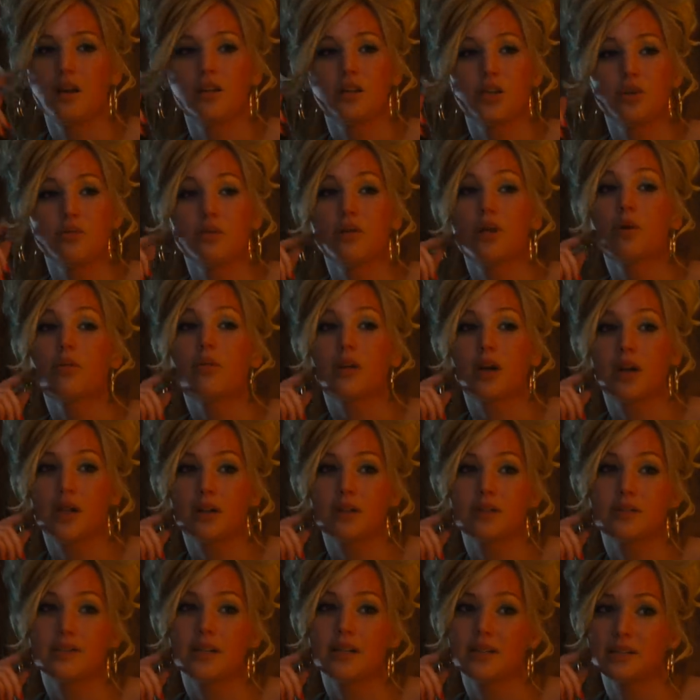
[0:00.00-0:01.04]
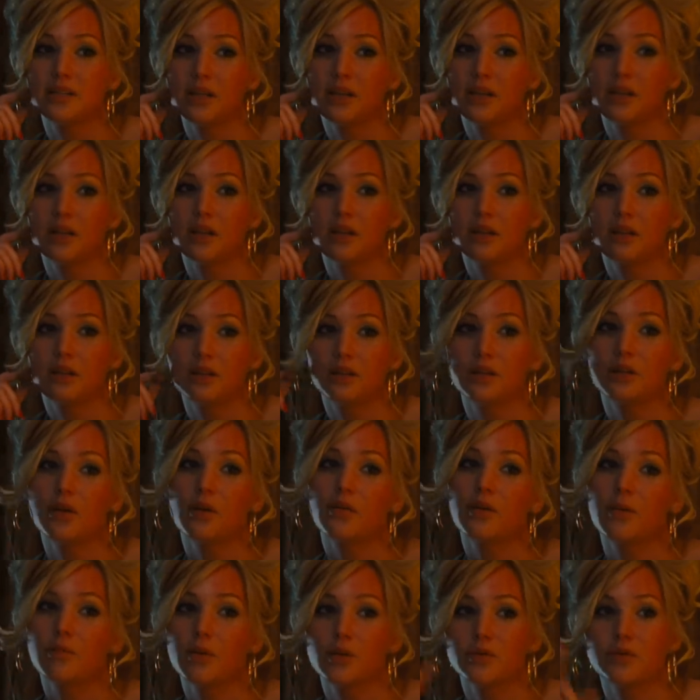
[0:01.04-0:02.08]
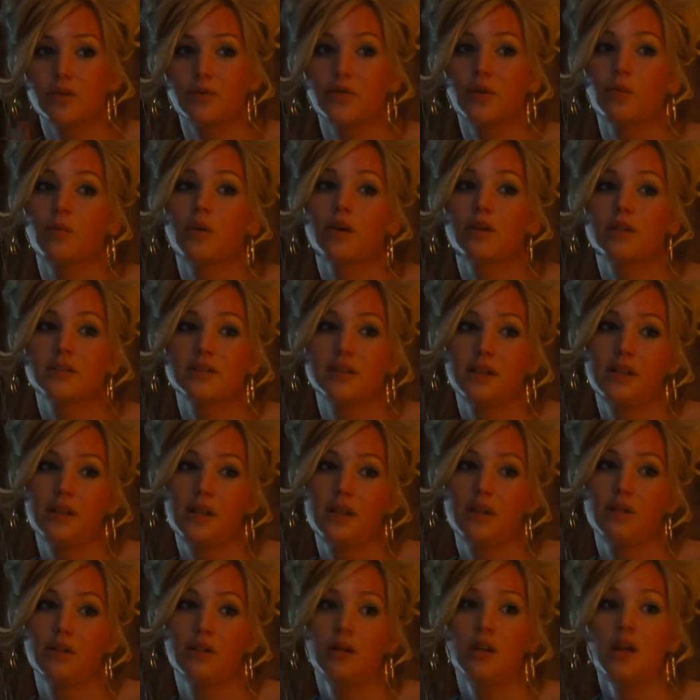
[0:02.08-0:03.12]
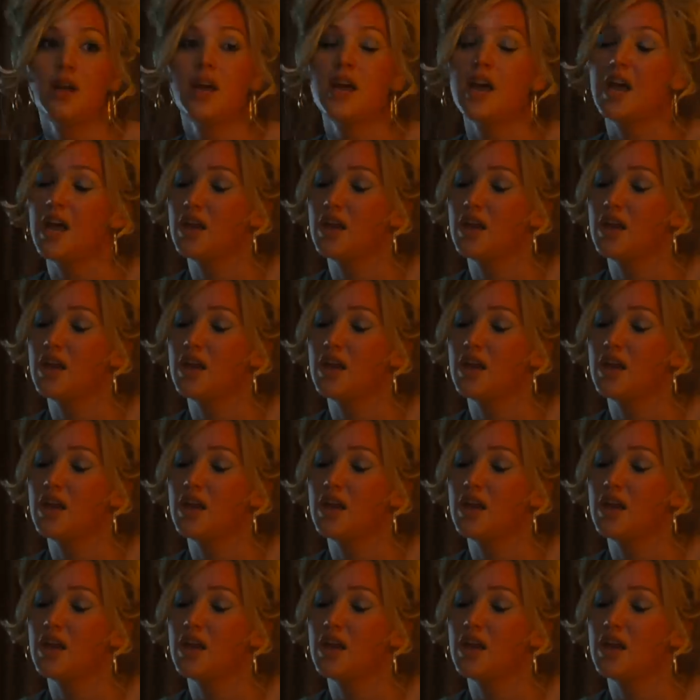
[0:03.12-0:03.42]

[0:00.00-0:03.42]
You know that I could take Danny. You know that most of your work is illegal.